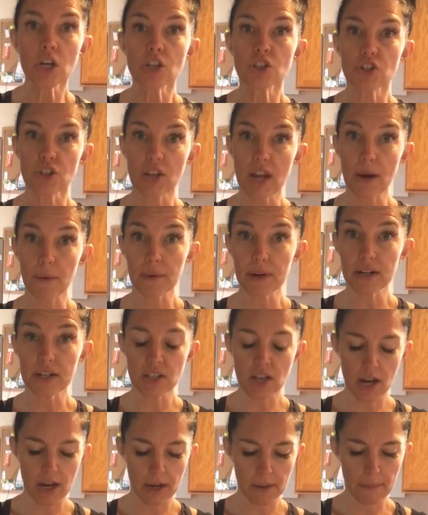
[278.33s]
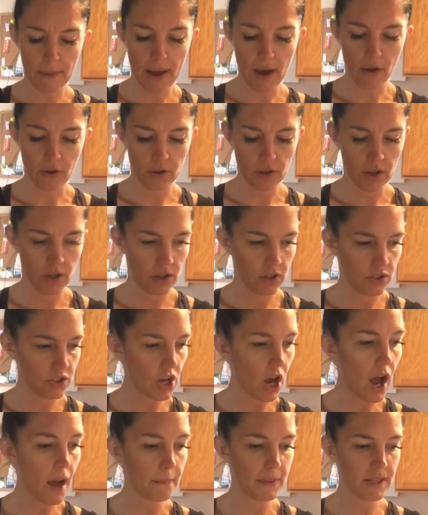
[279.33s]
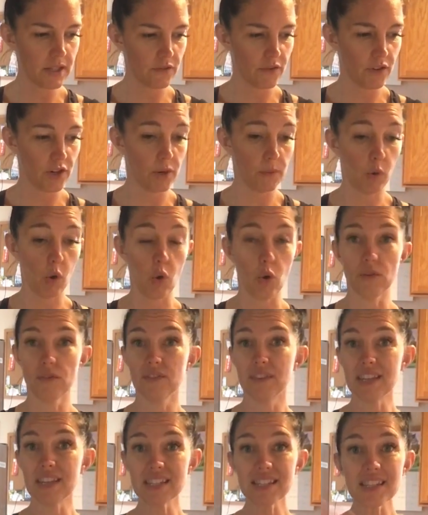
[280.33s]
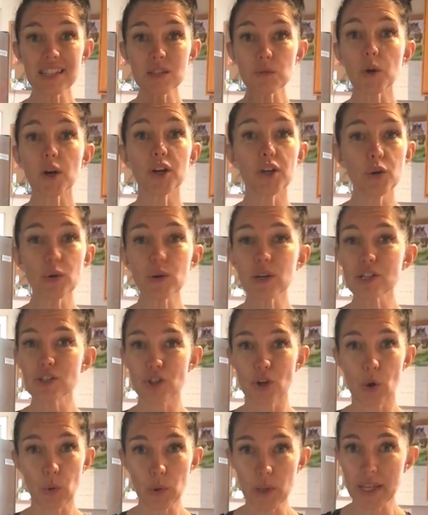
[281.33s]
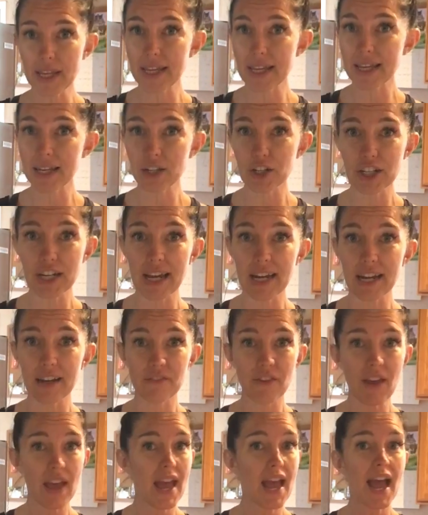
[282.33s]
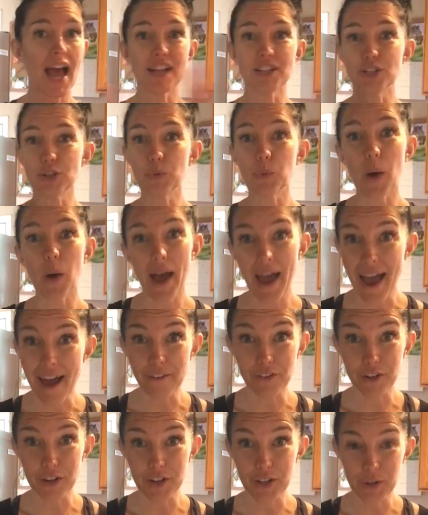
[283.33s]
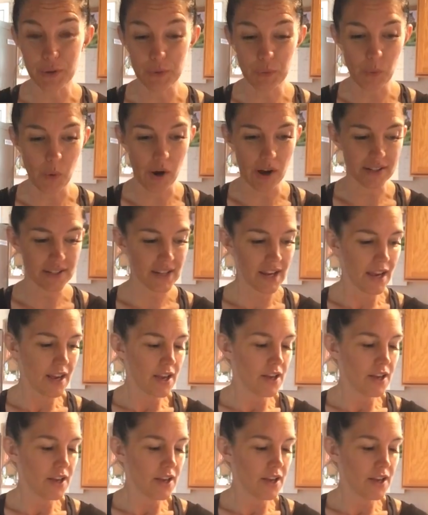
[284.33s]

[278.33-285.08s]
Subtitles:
So now we're gonna talk about toppings for your bowl. This is where you can totally get creative and do whatever you want.